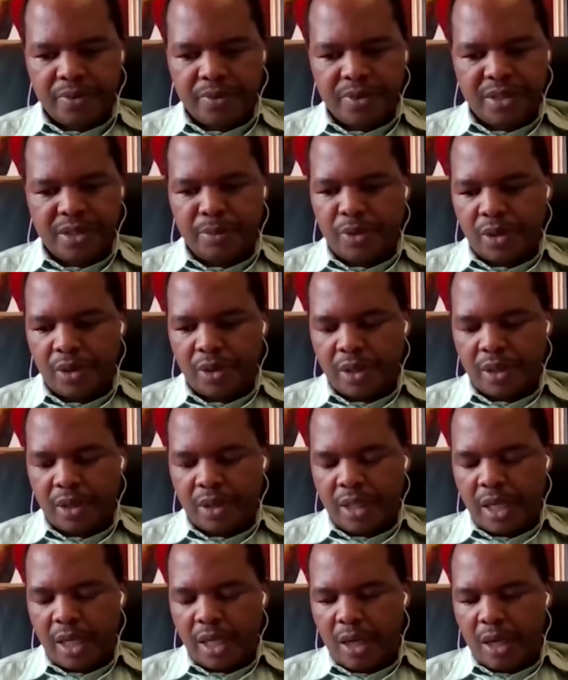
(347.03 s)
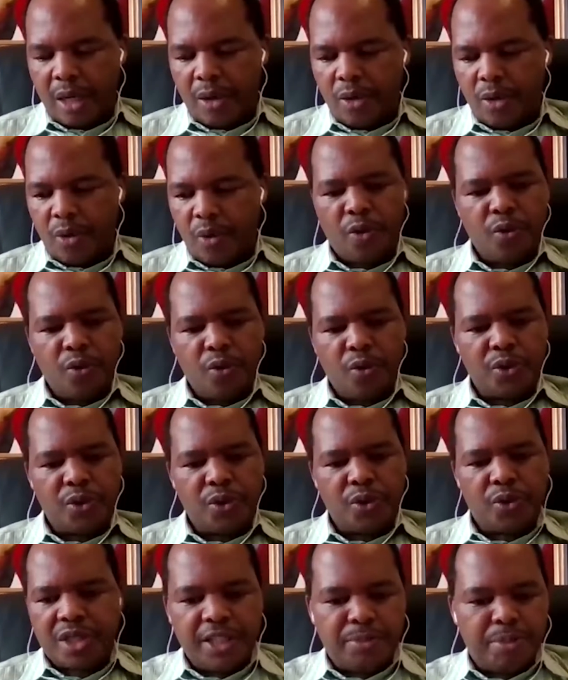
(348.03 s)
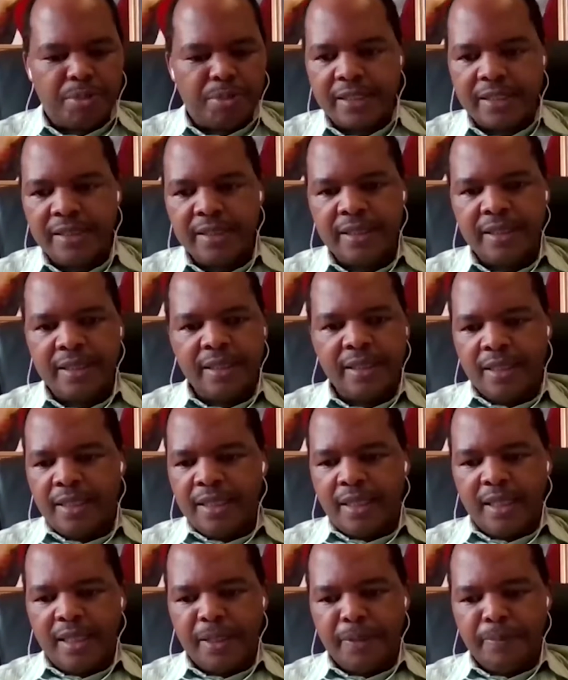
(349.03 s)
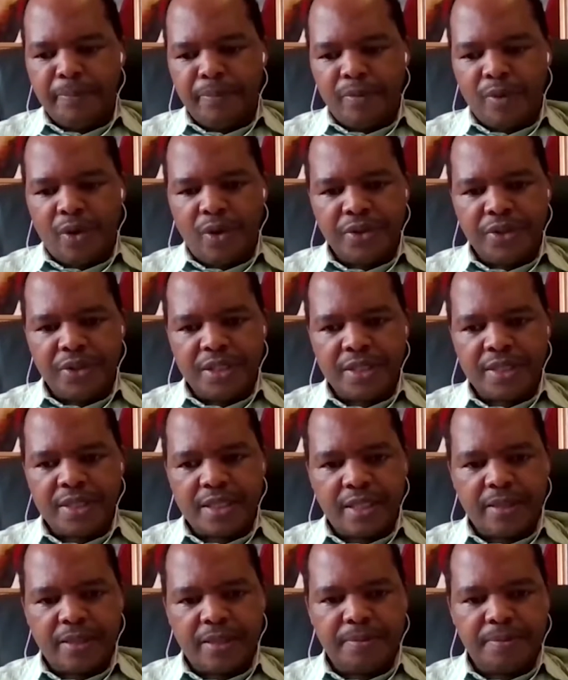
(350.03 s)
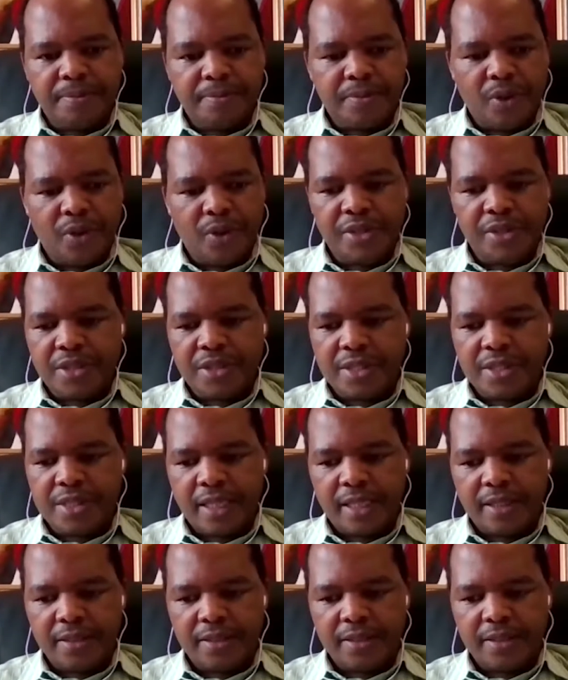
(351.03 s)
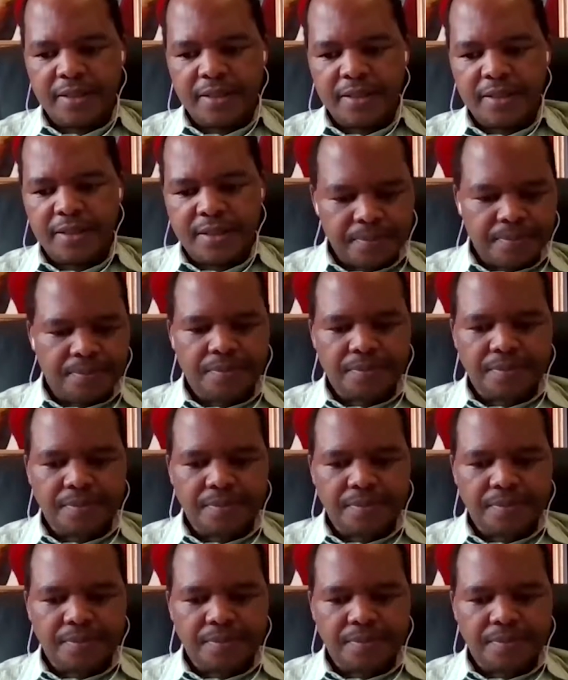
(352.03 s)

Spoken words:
Samora. What would your take be on these studies?